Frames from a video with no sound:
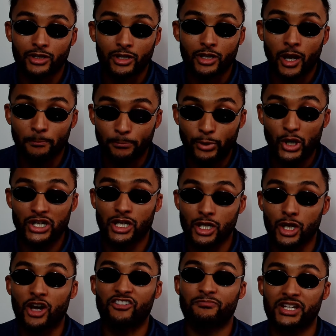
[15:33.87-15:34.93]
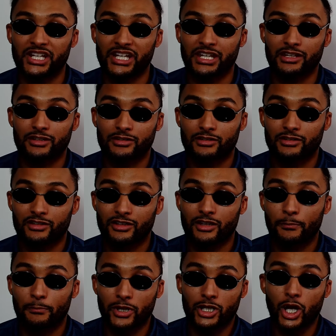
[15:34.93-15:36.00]
I'm putting a lot of money,
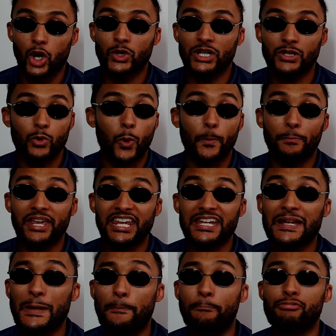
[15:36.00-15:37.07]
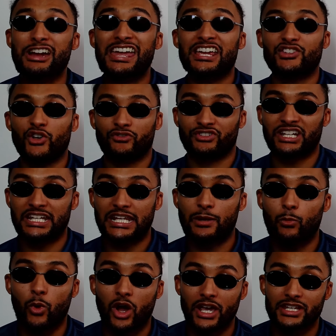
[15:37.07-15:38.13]
Bakole will beat the brakes off Dillian
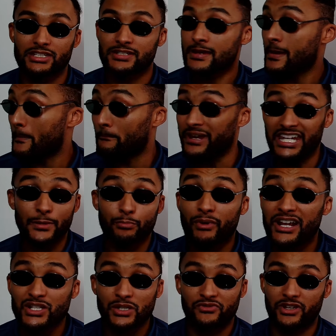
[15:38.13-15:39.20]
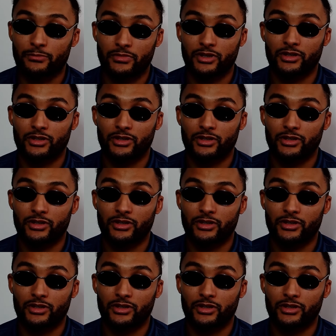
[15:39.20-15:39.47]
White. Beat the brakes off him.